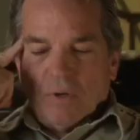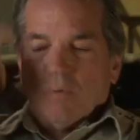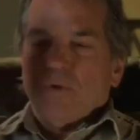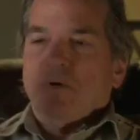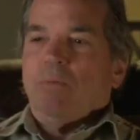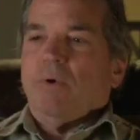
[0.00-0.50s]
You know,
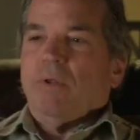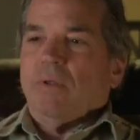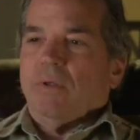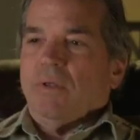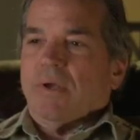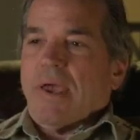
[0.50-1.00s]
when you
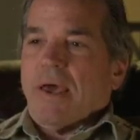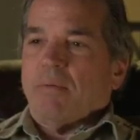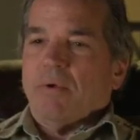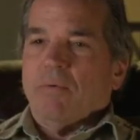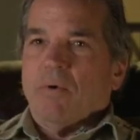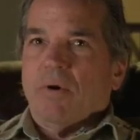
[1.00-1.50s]
win the
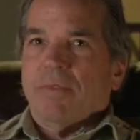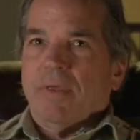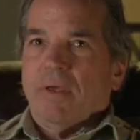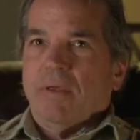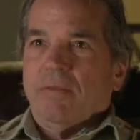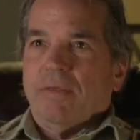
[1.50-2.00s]
Academy Award,
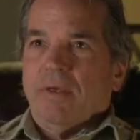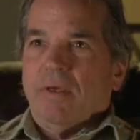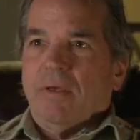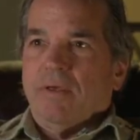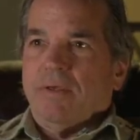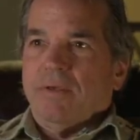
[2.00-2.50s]

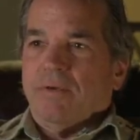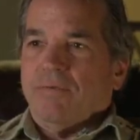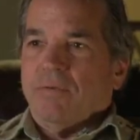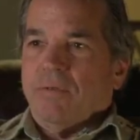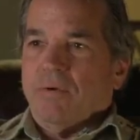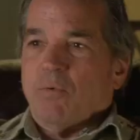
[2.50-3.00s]
they give
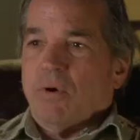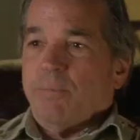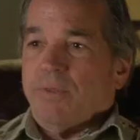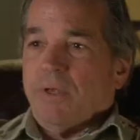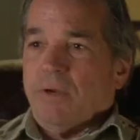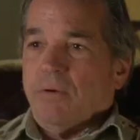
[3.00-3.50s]
you the award,
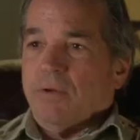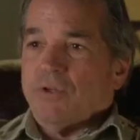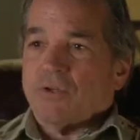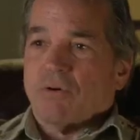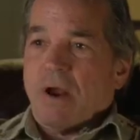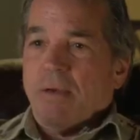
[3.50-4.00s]
but they don't
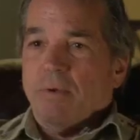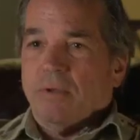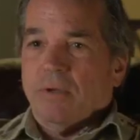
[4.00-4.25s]
inscribe it.